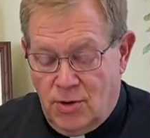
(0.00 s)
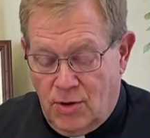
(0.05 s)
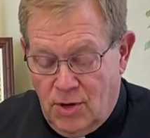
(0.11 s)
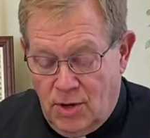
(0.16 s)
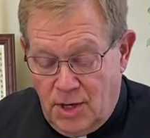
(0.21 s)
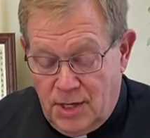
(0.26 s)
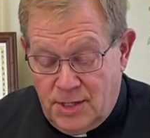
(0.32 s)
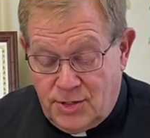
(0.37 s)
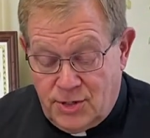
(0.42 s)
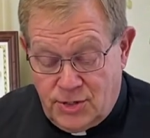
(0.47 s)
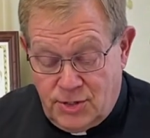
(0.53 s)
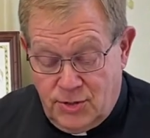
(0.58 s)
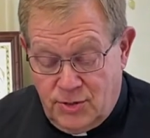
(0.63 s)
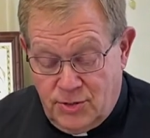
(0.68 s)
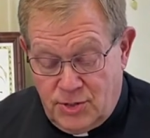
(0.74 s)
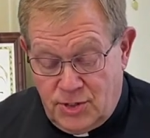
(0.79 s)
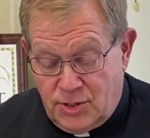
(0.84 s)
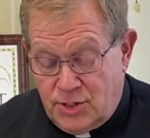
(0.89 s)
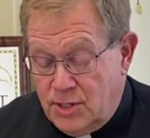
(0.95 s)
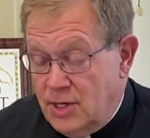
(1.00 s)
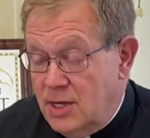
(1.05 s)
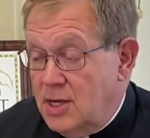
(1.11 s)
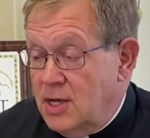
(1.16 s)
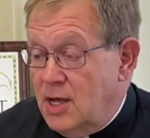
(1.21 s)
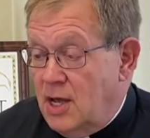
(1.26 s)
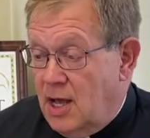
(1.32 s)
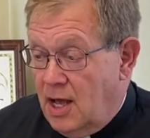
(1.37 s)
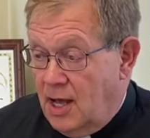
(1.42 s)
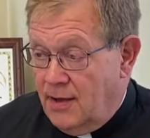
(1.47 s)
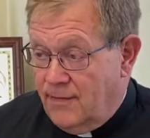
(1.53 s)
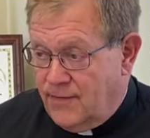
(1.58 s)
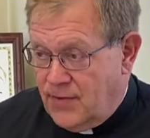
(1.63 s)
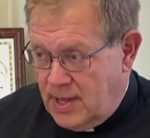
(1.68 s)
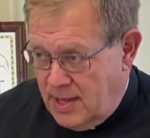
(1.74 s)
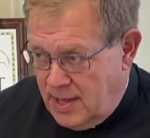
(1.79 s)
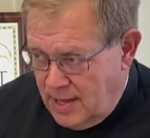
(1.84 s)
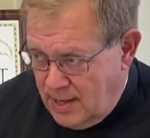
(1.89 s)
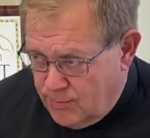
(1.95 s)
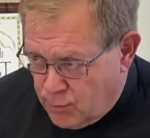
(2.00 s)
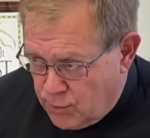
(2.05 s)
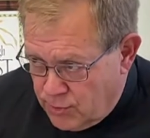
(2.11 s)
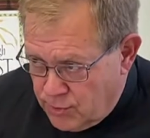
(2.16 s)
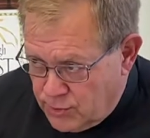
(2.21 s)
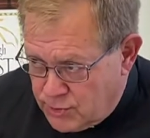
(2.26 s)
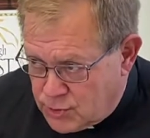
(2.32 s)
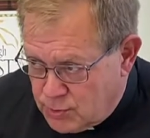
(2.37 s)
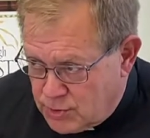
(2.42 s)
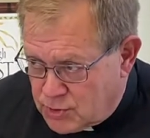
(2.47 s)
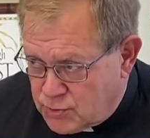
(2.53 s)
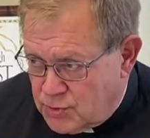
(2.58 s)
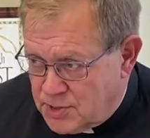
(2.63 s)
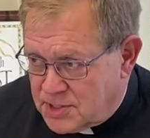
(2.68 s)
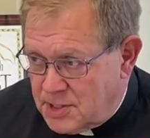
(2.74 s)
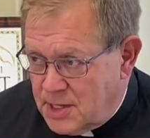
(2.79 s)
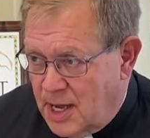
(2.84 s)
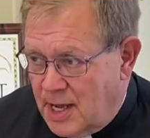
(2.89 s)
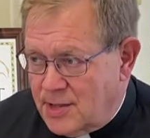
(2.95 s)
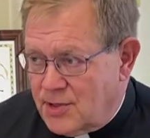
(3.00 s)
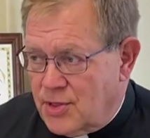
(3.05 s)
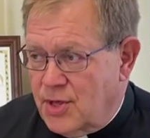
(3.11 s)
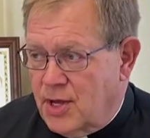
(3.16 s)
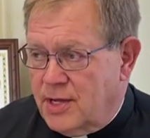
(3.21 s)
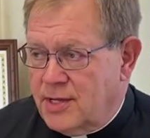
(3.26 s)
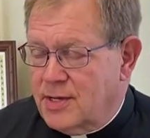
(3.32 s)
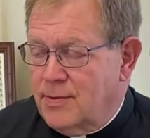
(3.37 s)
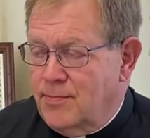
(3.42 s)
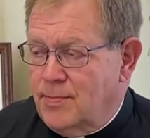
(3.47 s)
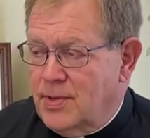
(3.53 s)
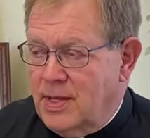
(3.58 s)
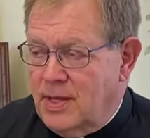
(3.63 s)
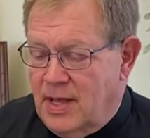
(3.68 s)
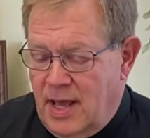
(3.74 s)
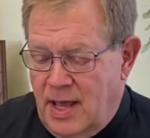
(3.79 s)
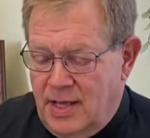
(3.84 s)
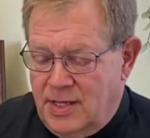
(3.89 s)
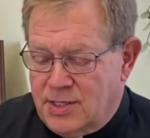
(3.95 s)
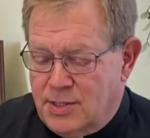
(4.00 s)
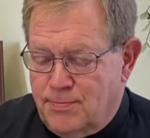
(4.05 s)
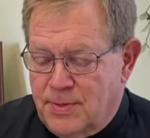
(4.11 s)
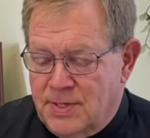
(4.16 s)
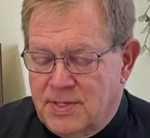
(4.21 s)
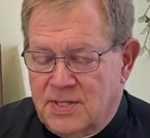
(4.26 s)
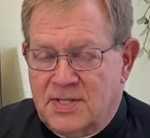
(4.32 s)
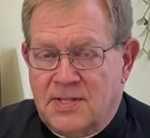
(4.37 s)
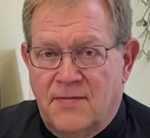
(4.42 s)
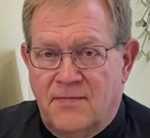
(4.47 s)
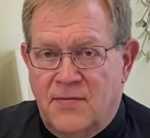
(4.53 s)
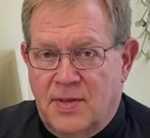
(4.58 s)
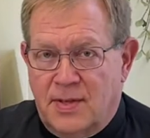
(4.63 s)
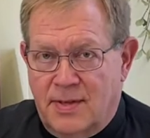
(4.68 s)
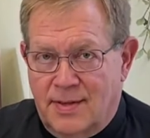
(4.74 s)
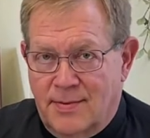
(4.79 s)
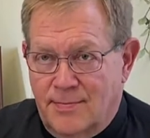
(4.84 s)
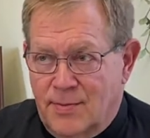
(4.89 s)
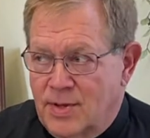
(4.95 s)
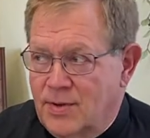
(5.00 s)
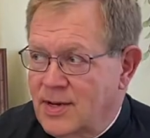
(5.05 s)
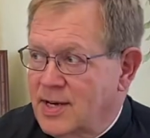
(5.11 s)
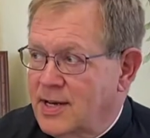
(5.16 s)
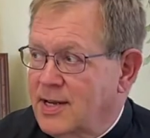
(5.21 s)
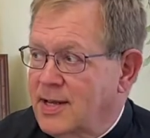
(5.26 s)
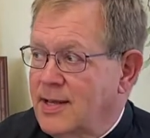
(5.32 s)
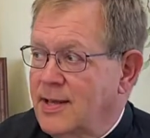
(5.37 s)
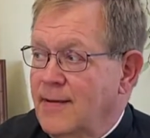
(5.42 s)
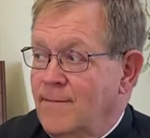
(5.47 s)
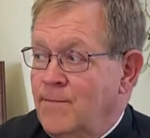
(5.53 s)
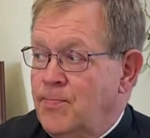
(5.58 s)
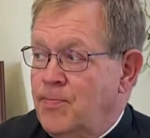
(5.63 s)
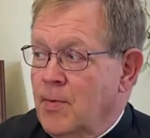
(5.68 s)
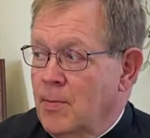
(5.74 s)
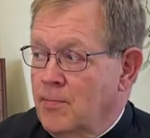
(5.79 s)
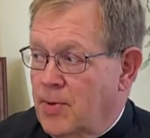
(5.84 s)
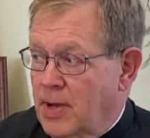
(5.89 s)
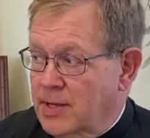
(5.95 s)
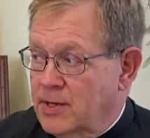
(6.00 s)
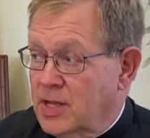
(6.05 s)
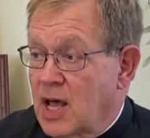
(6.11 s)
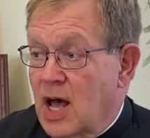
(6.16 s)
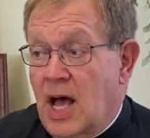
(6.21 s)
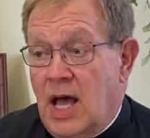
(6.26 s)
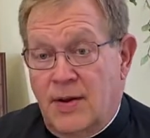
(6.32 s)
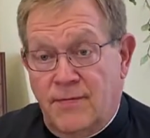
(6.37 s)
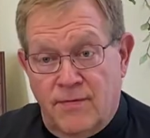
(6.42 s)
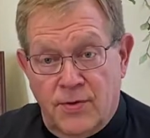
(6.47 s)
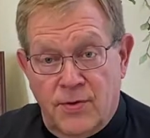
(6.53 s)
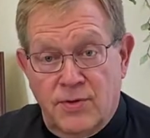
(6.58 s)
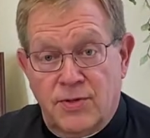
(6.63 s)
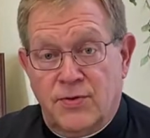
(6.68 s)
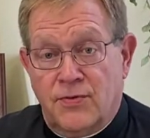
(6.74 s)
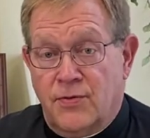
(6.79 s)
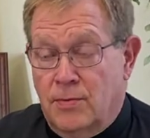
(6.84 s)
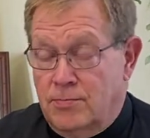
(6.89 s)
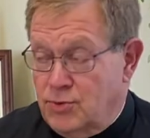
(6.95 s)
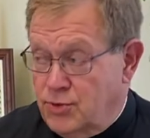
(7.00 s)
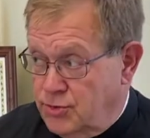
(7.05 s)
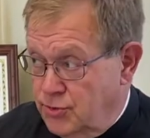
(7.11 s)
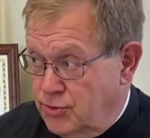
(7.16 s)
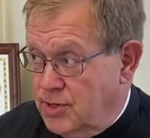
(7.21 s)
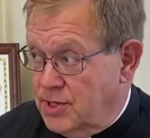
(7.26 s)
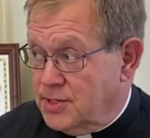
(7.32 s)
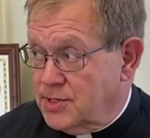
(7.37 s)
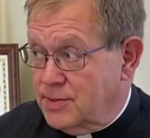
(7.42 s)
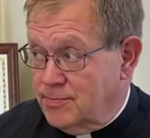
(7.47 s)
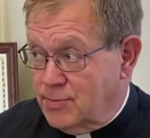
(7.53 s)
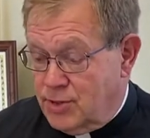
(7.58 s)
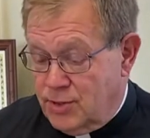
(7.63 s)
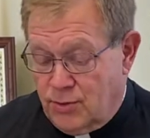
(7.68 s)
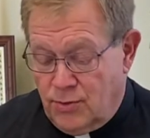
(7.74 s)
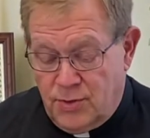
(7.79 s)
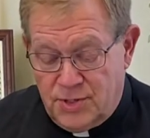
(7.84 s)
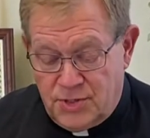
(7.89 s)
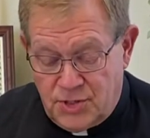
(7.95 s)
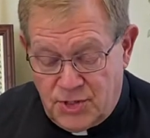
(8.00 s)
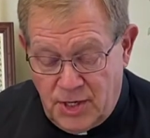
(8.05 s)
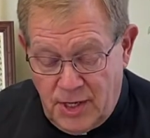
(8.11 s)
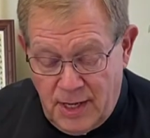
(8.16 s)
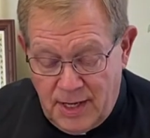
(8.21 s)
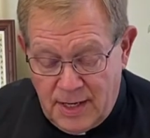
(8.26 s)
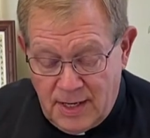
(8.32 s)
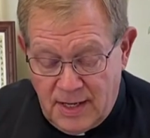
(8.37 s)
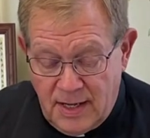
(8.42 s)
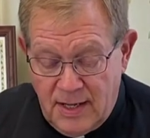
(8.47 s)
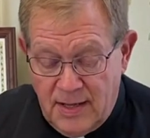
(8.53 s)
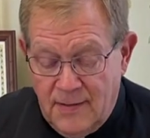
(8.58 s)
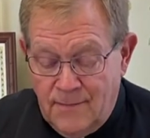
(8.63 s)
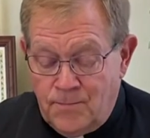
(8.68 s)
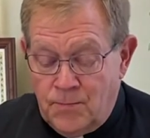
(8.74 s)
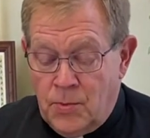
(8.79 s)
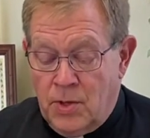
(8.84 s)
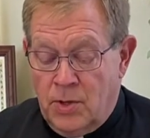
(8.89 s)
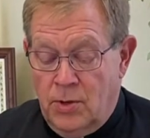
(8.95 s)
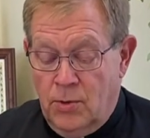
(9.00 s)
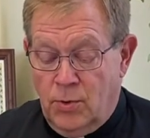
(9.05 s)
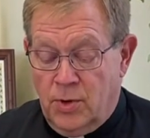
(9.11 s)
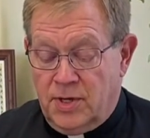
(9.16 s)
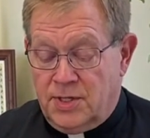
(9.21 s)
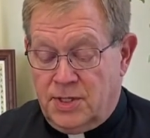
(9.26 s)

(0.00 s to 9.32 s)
early church of Hebrews, which was not thought to be a specific community, right. but converts from Judaism to Christianity mm-hmm. who were